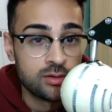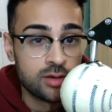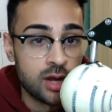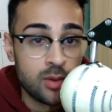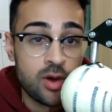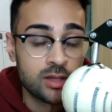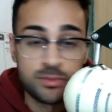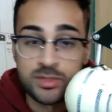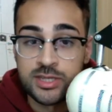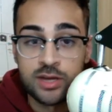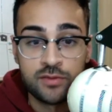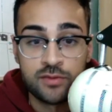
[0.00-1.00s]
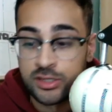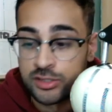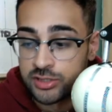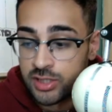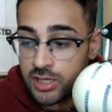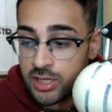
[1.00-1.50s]
I don't want them to sound
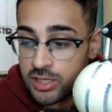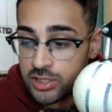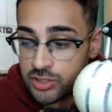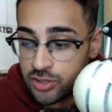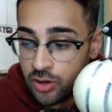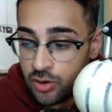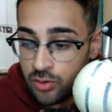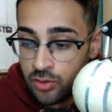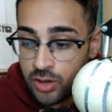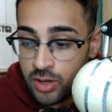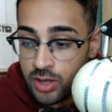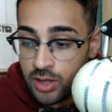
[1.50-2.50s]
finished." So